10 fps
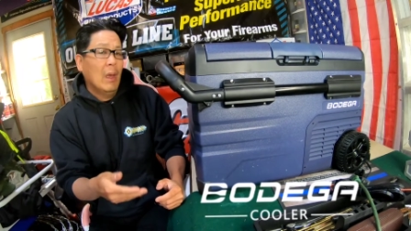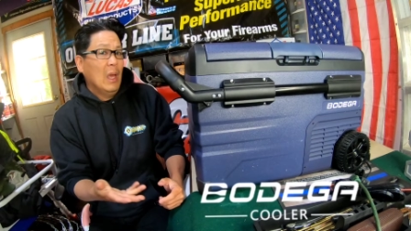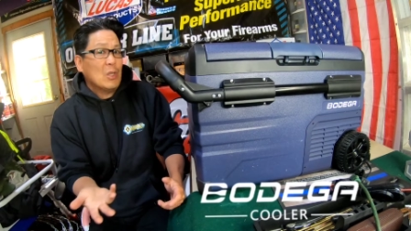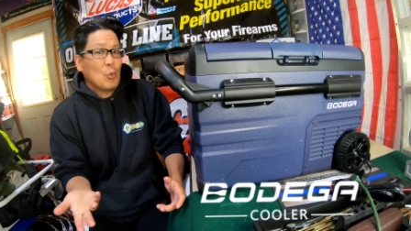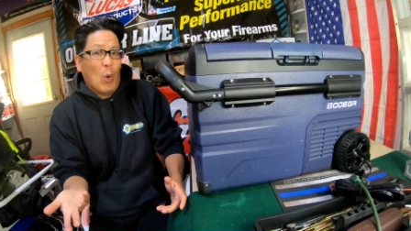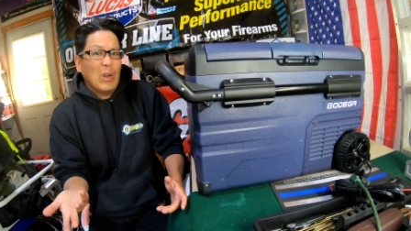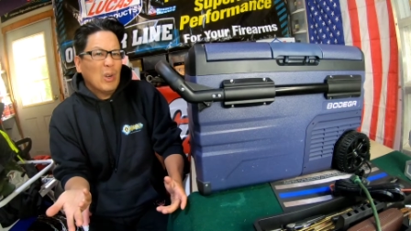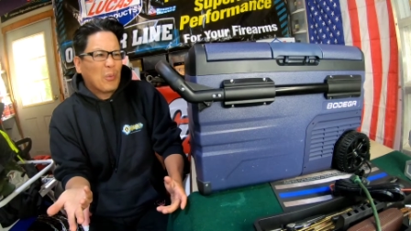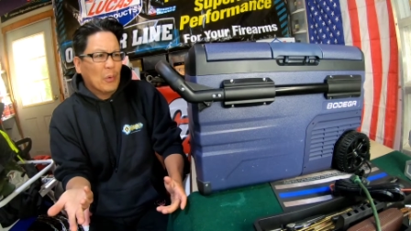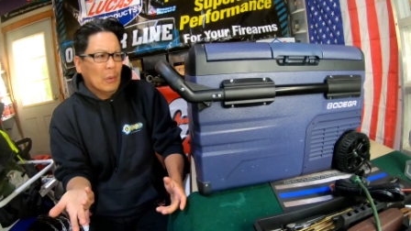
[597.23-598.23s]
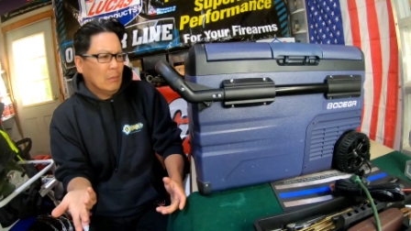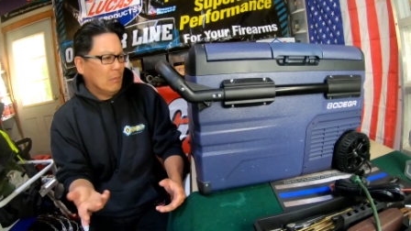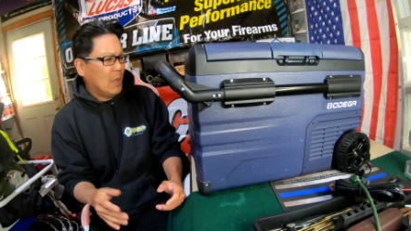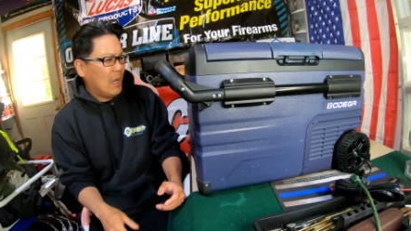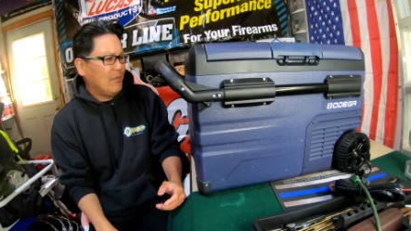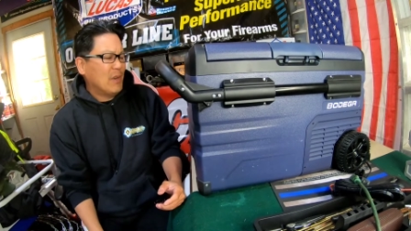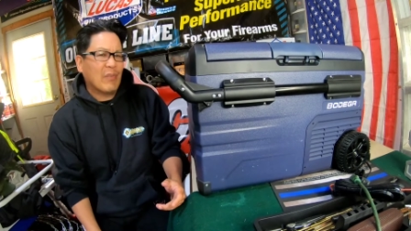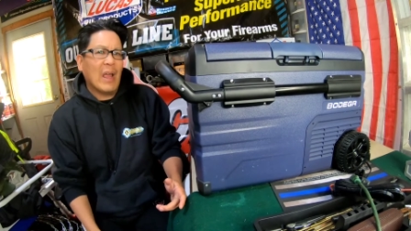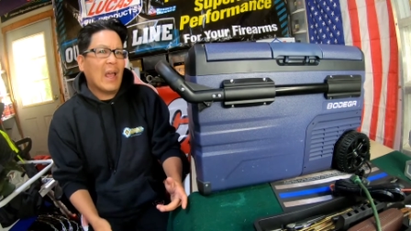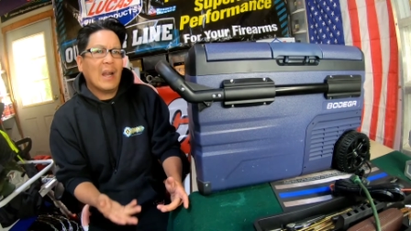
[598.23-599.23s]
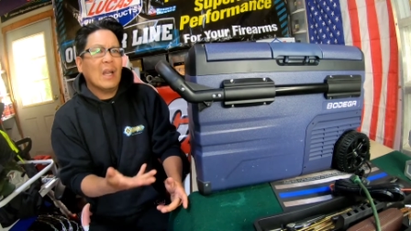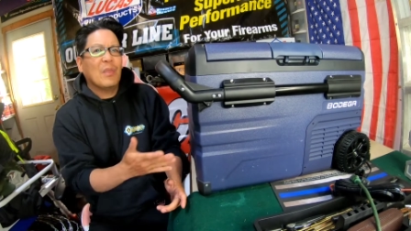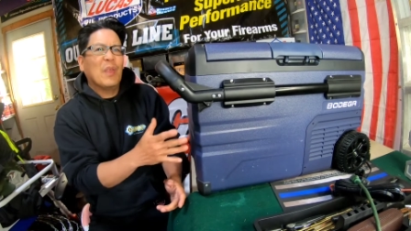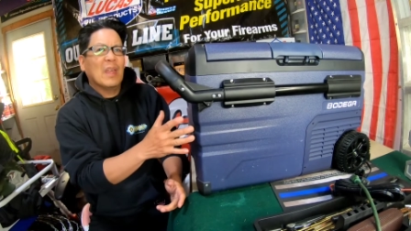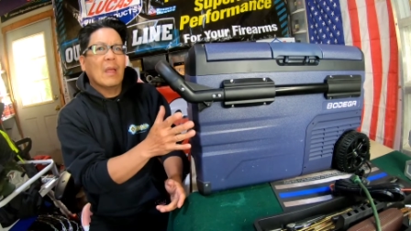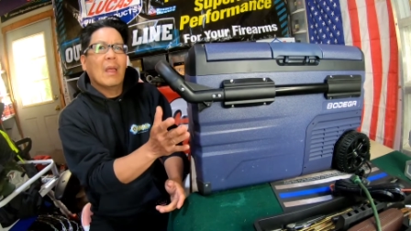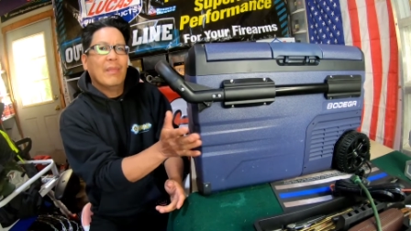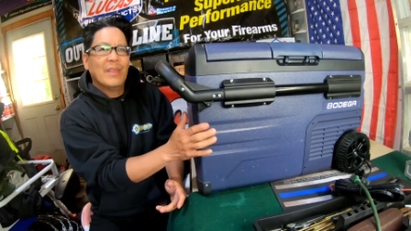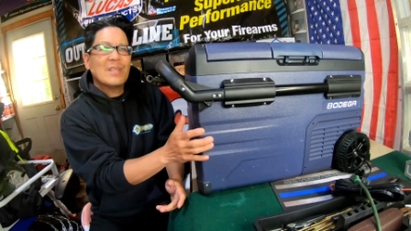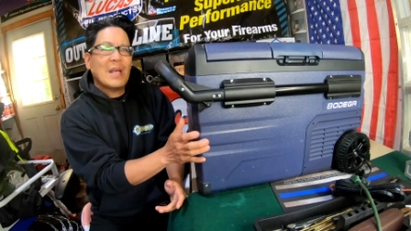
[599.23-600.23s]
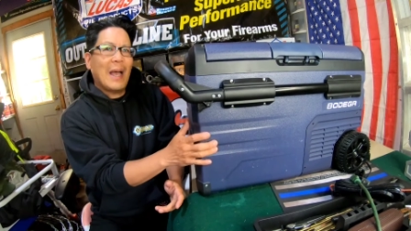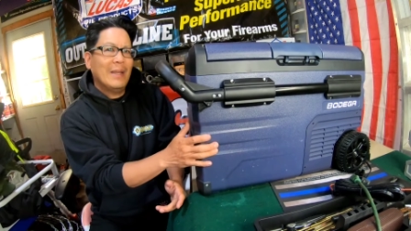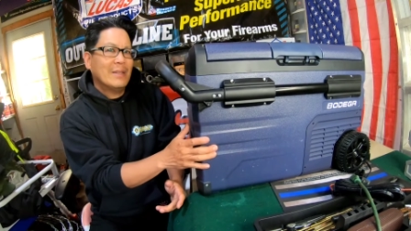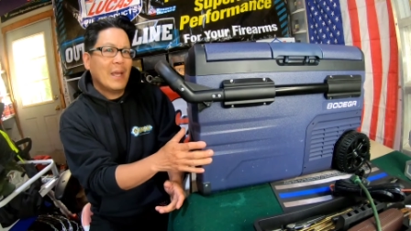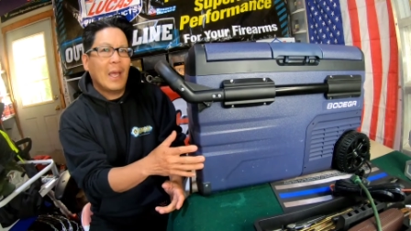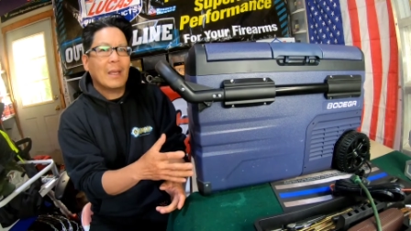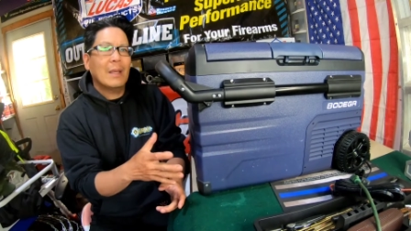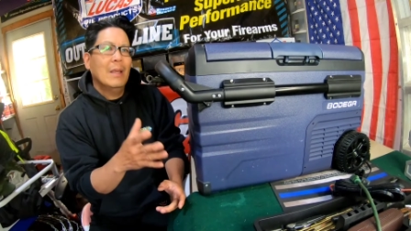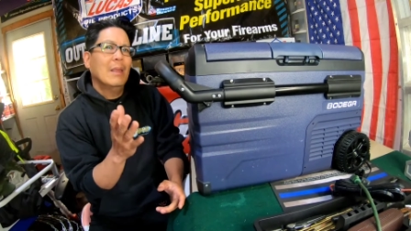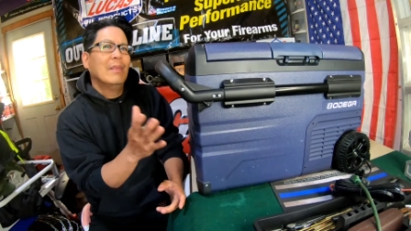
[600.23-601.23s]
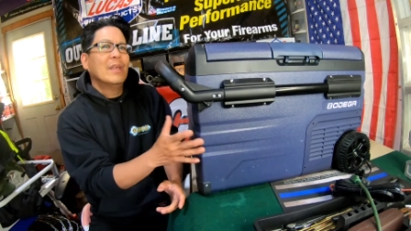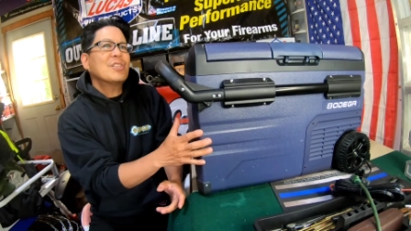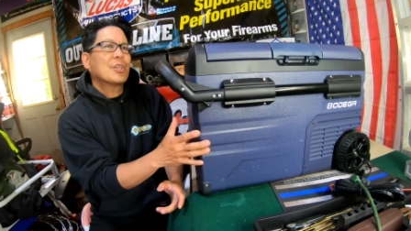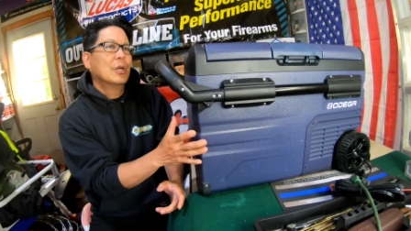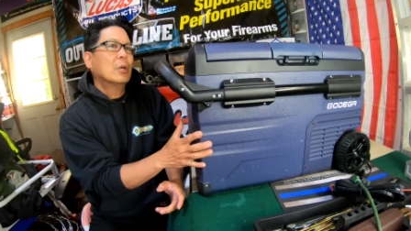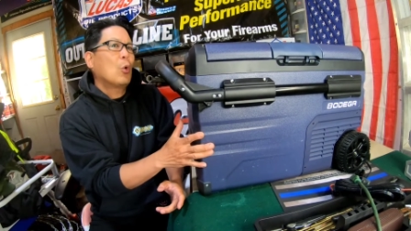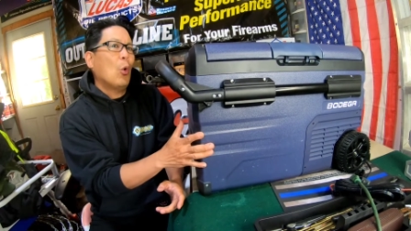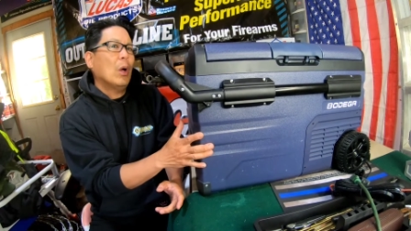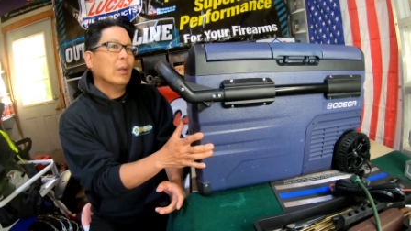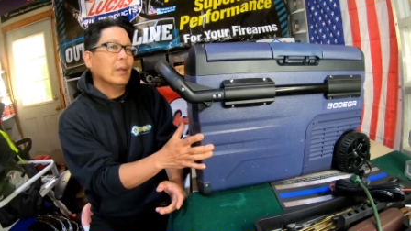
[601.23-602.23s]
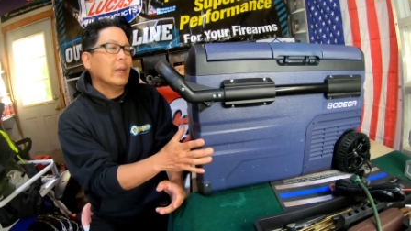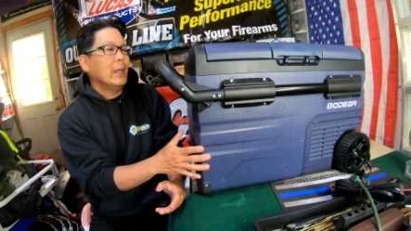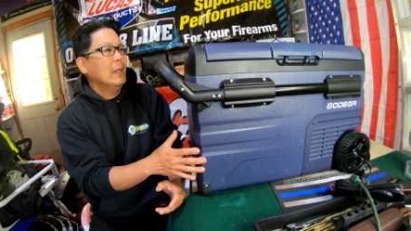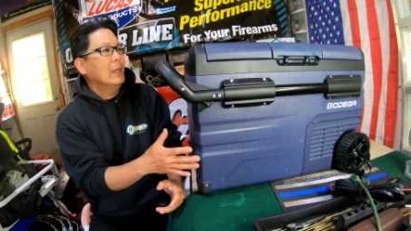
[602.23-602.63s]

It's wonderful. I've never had anything this high-tech, this good quality,